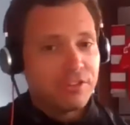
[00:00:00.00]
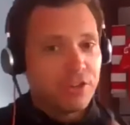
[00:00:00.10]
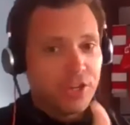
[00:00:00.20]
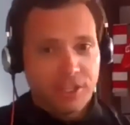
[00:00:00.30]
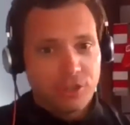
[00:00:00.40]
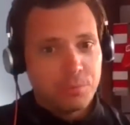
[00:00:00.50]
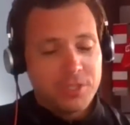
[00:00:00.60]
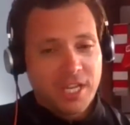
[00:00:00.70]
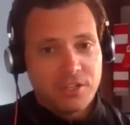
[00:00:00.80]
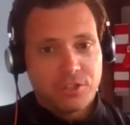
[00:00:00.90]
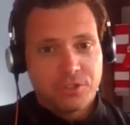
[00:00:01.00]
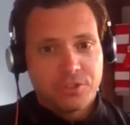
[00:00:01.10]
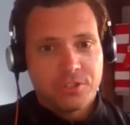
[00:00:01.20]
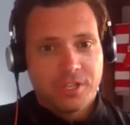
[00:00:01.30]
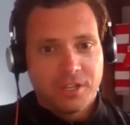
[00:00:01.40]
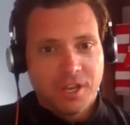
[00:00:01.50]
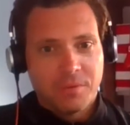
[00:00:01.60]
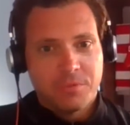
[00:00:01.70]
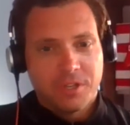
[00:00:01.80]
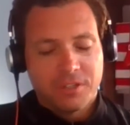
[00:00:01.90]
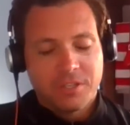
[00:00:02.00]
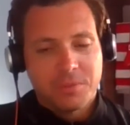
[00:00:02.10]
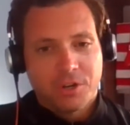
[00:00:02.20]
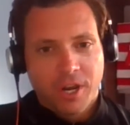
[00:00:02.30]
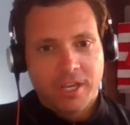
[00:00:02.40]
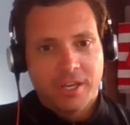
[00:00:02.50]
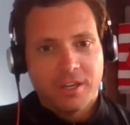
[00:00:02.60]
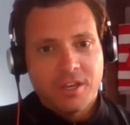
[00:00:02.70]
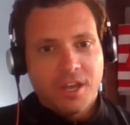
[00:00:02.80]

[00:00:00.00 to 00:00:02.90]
I thought he had good potential, just didn't seem to crack it.